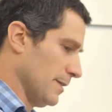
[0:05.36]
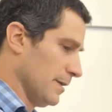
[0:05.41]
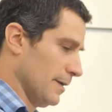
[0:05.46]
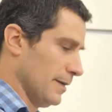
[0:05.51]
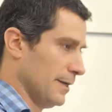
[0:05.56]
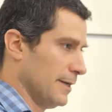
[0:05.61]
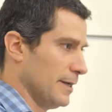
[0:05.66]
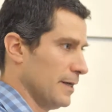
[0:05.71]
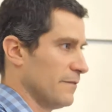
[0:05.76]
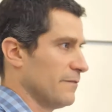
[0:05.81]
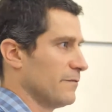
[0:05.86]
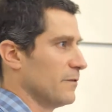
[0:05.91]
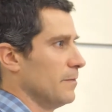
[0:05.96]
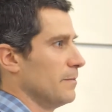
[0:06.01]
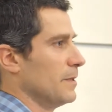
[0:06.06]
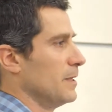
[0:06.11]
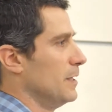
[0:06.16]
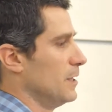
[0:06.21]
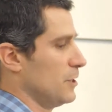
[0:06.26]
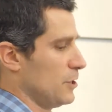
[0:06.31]
they get
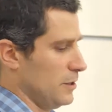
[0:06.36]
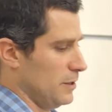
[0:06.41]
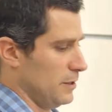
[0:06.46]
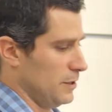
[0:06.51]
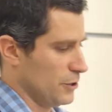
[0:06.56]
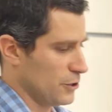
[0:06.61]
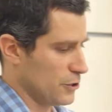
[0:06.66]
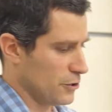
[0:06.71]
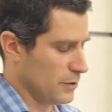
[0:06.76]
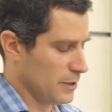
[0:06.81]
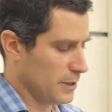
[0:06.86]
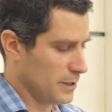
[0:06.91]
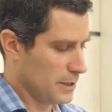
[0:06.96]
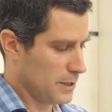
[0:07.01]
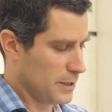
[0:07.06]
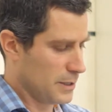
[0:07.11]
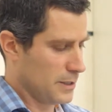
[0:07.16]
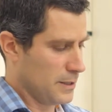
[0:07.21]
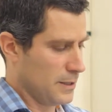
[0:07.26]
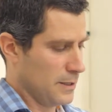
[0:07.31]
from the national
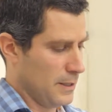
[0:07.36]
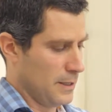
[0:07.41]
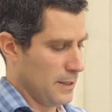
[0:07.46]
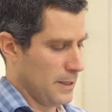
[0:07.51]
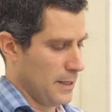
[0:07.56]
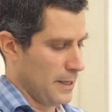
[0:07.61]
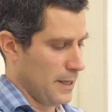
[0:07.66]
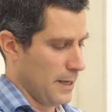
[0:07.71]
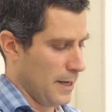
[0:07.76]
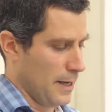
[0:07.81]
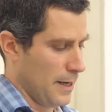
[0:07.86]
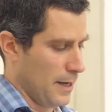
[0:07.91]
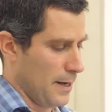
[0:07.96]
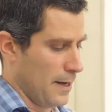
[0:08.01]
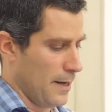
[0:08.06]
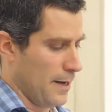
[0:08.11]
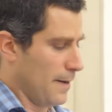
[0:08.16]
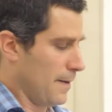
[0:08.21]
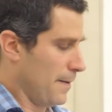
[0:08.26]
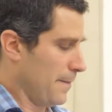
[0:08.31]
insurance.
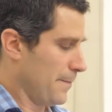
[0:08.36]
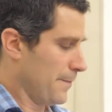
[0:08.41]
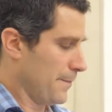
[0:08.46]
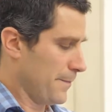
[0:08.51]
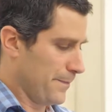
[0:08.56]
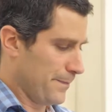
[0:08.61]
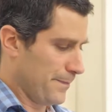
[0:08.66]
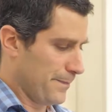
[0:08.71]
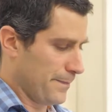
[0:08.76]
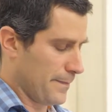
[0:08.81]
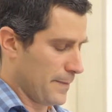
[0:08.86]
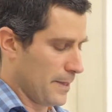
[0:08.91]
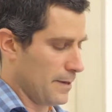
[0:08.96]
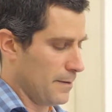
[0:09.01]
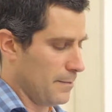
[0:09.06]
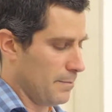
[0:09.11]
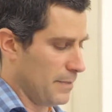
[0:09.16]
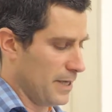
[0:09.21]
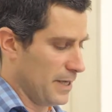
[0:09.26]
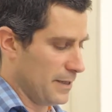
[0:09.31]

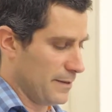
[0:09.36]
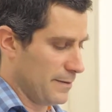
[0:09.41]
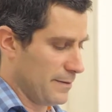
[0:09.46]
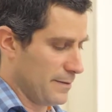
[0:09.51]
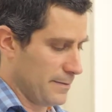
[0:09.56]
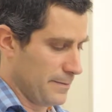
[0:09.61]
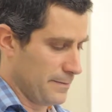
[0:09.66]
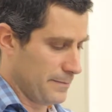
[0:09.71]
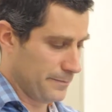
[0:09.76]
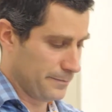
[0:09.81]
But